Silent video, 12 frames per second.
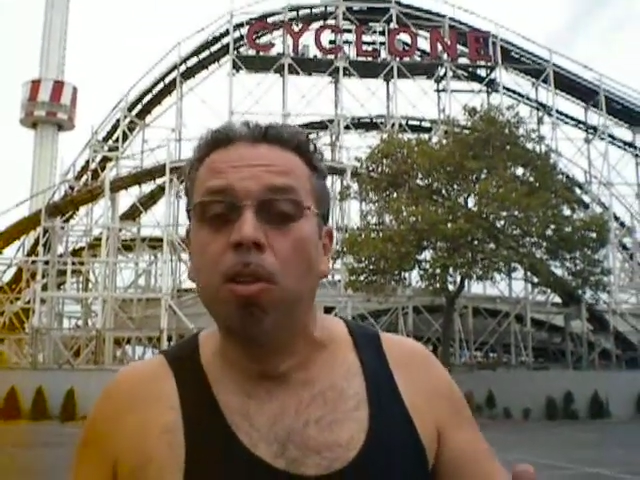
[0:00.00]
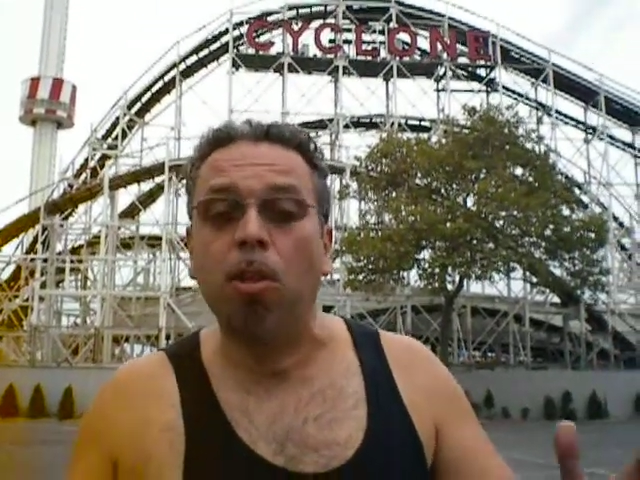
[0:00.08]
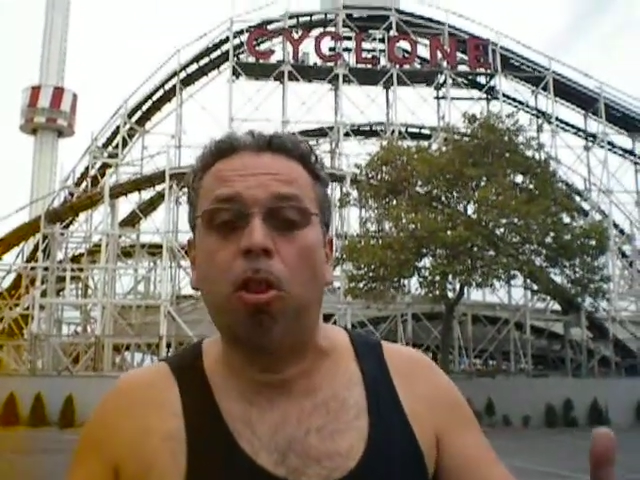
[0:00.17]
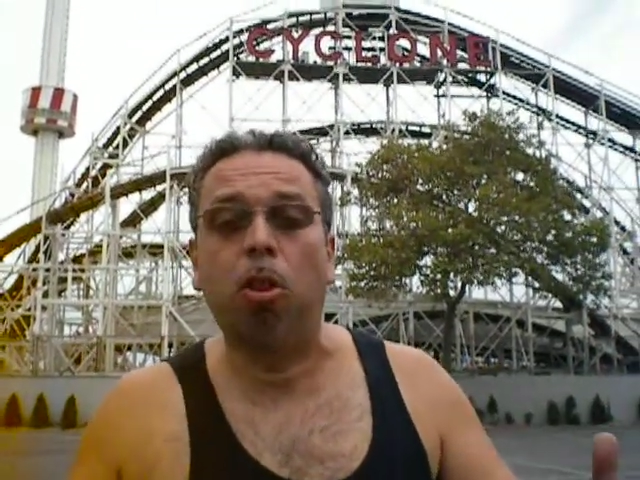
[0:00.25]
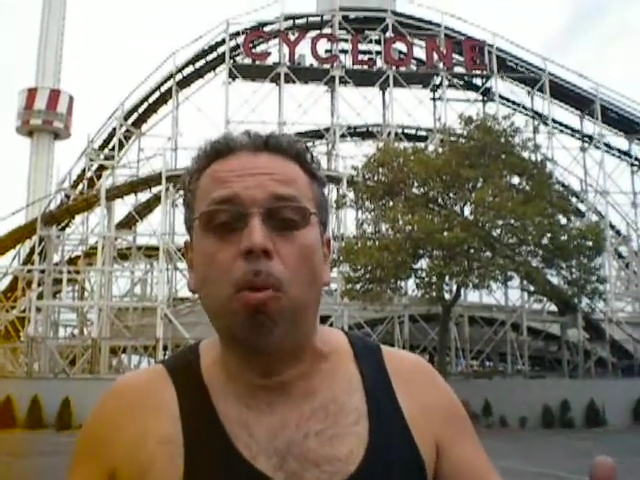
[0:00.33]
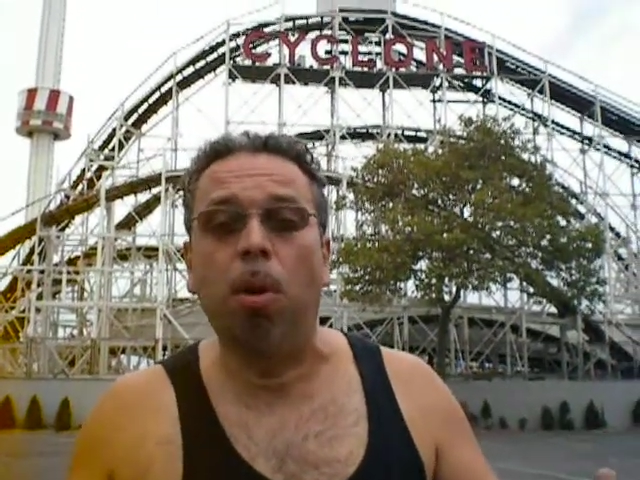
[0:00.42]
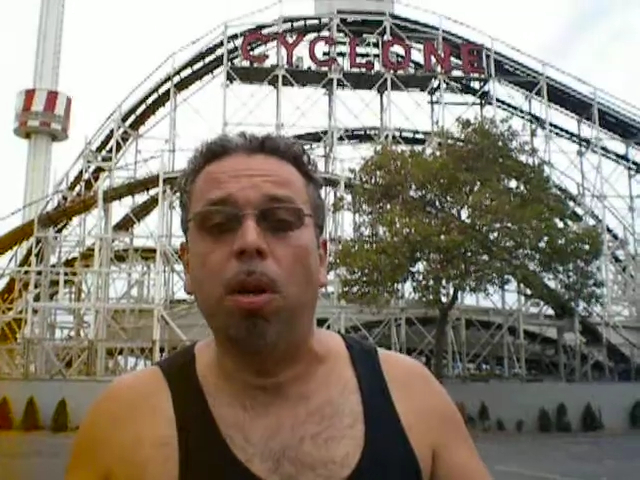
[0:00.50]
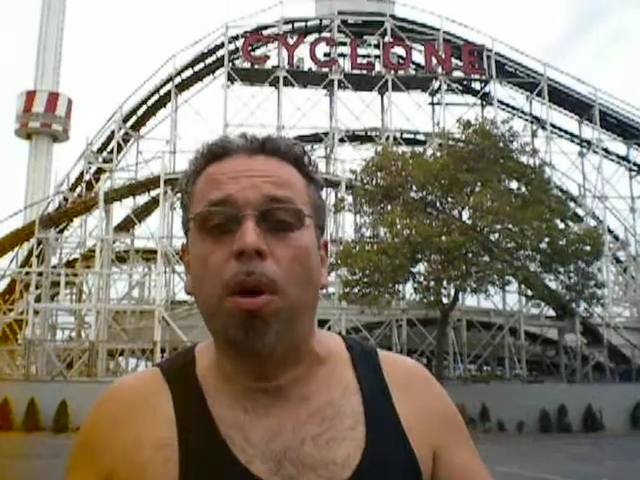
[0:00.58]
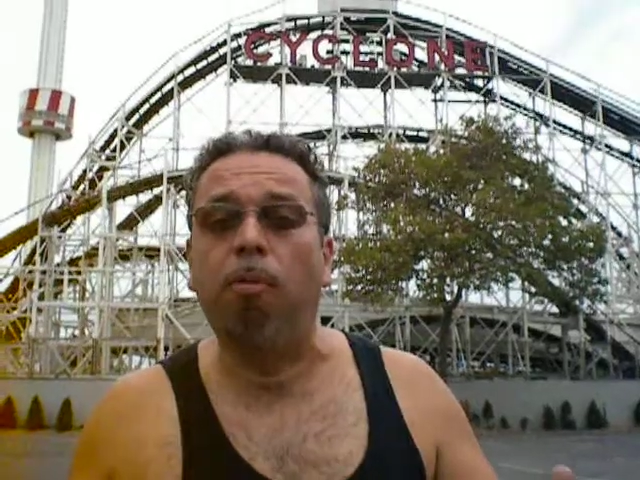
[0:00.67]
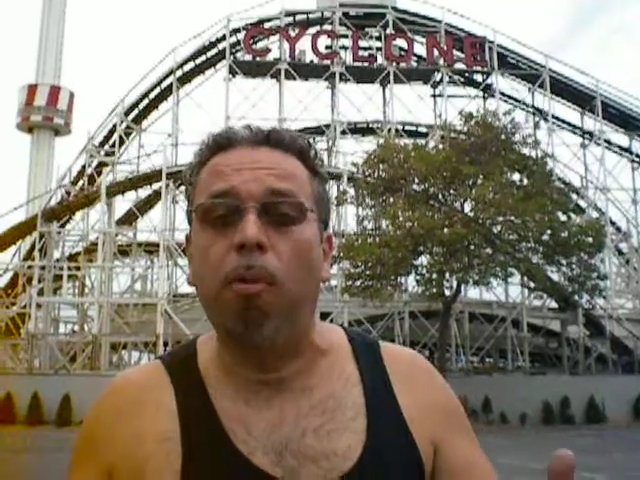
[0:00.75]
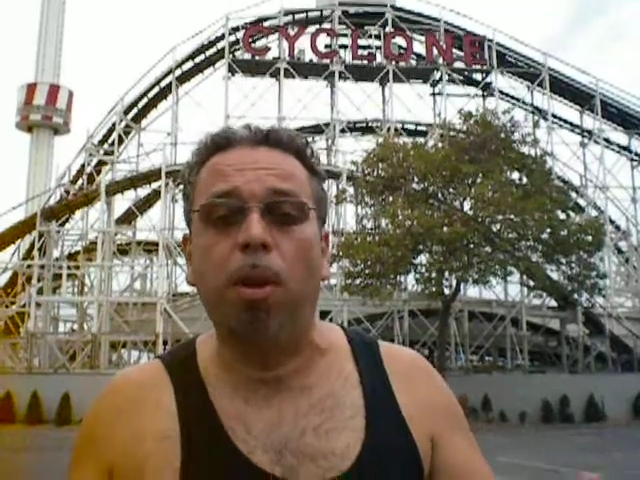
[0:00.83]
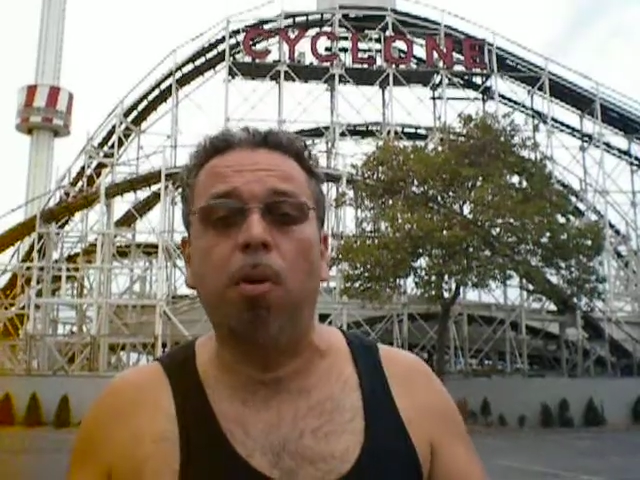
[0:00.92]
The thought
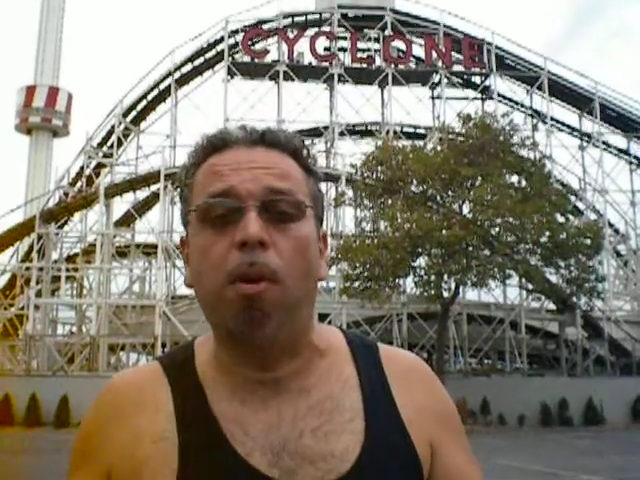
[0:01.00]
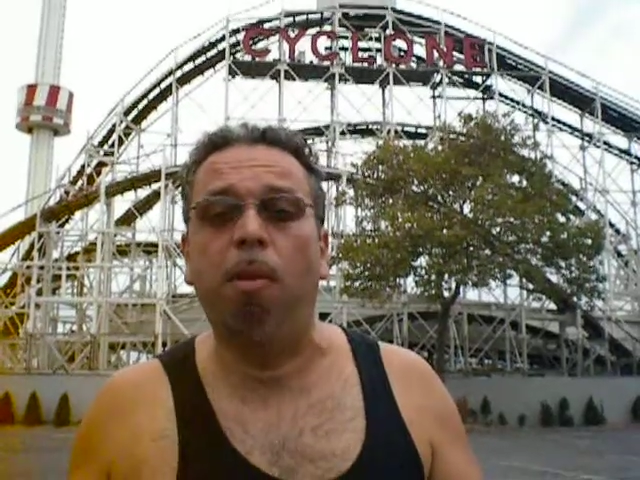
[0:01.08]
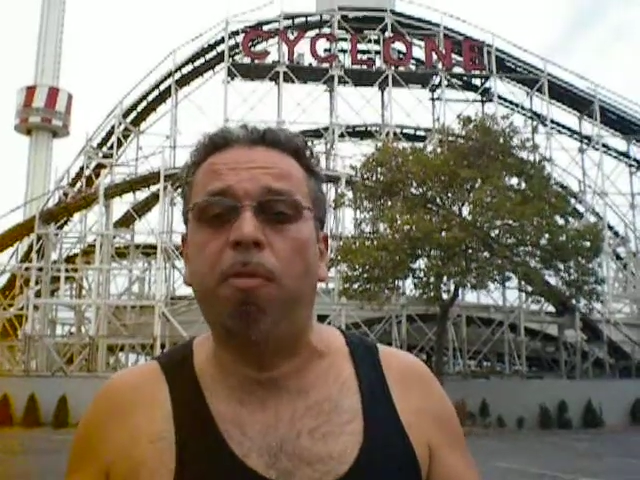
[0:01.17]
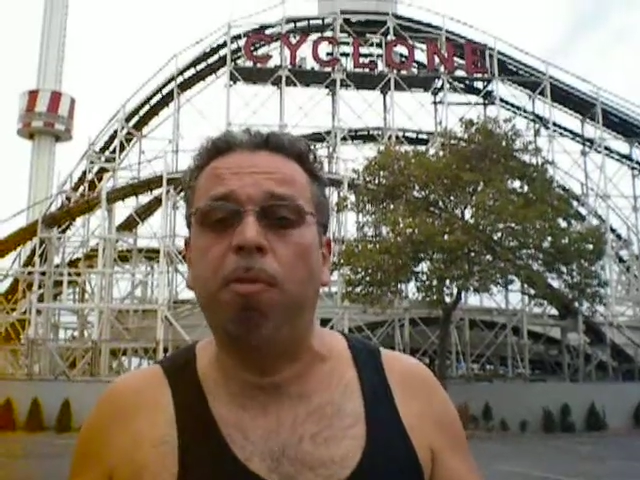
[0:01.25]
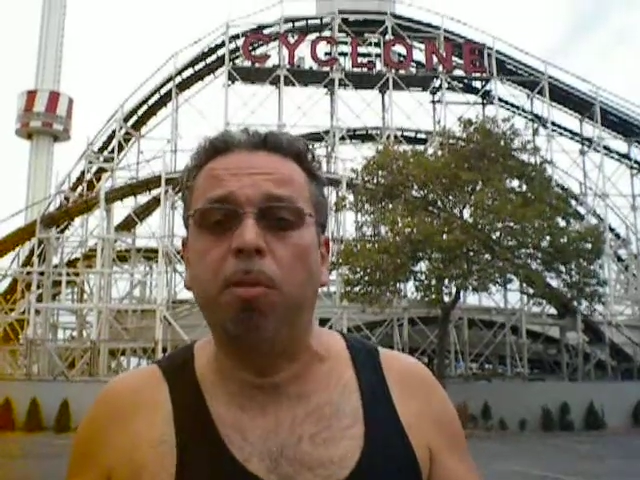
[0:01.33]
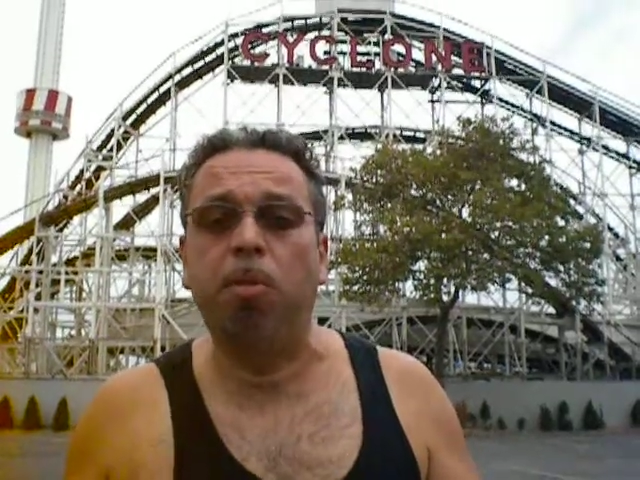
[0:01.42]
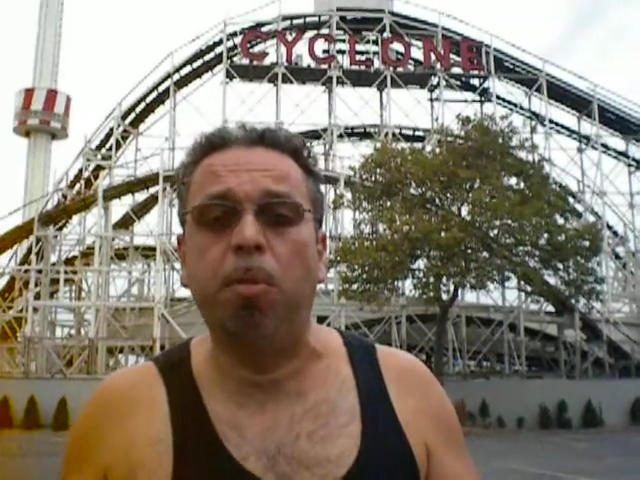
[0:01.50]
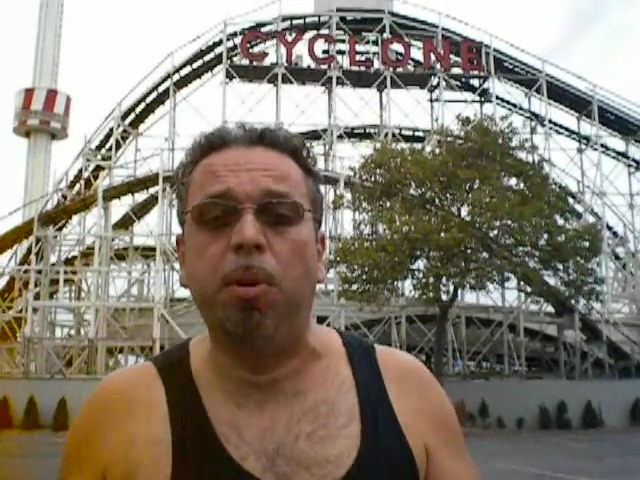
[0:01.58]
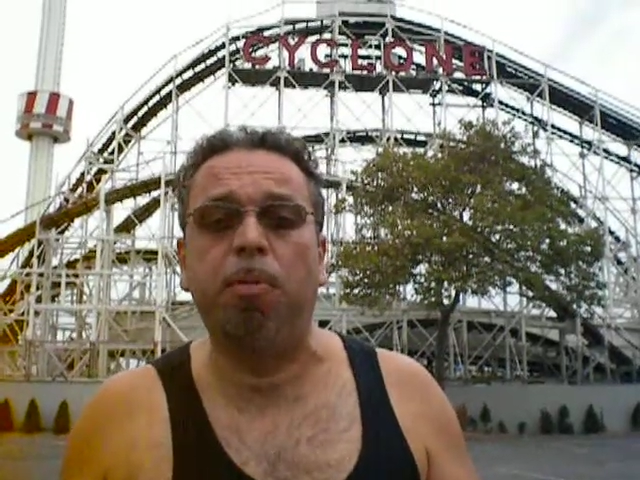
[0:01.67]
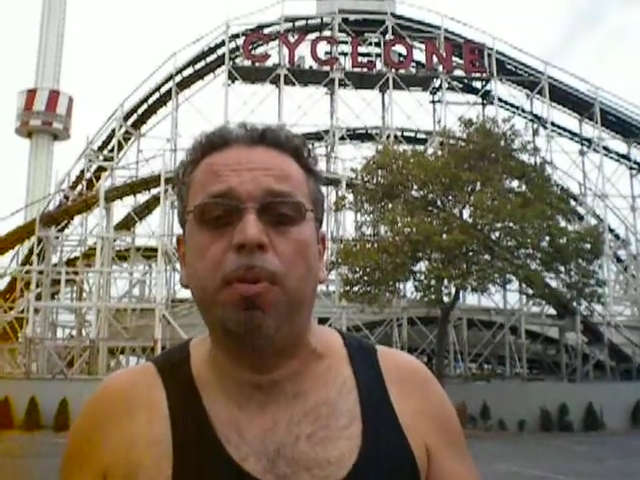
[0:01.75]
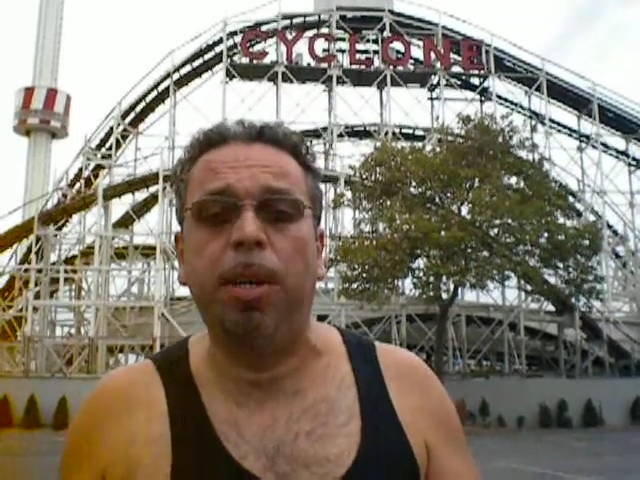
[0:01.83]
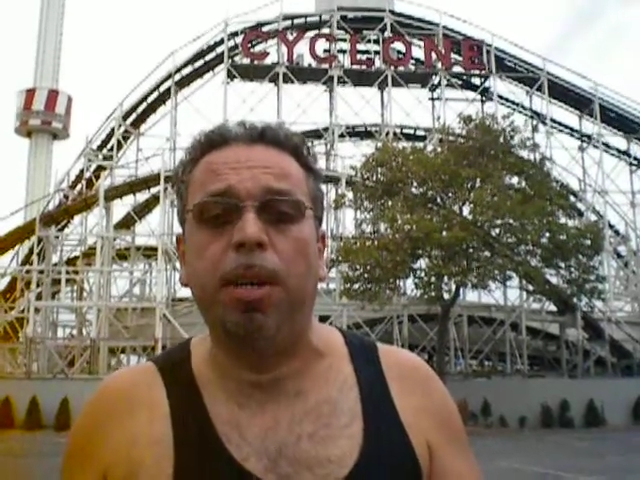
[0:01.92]
of falling off fills me
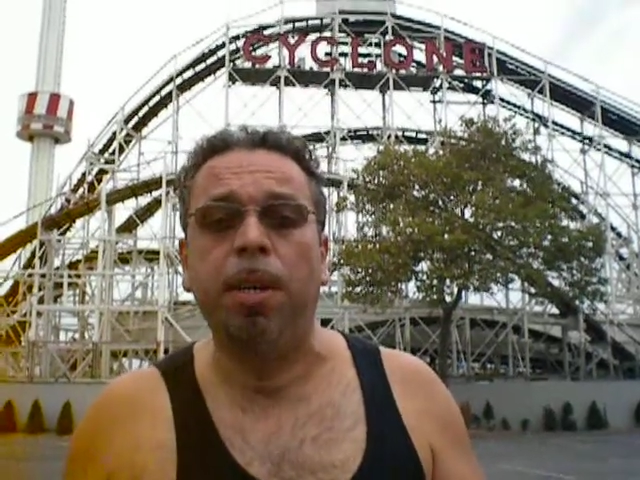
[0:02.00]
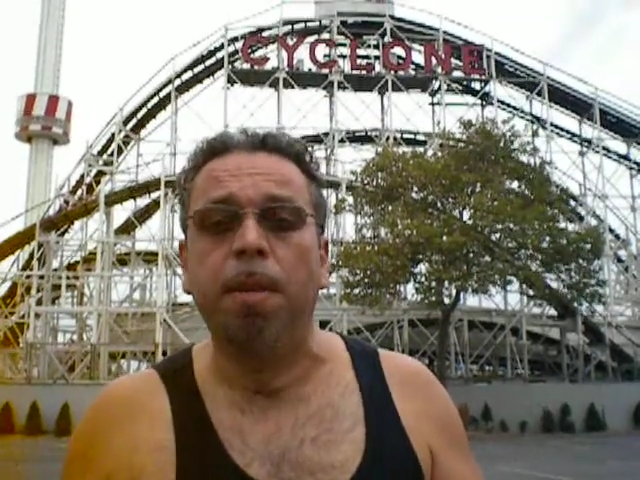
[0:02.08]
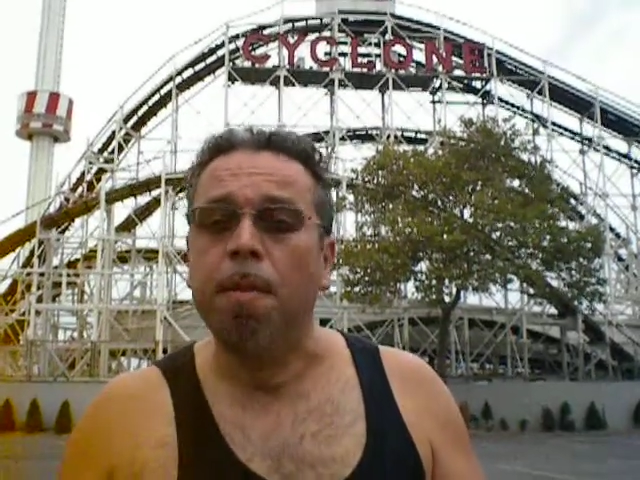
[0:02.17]
with fear.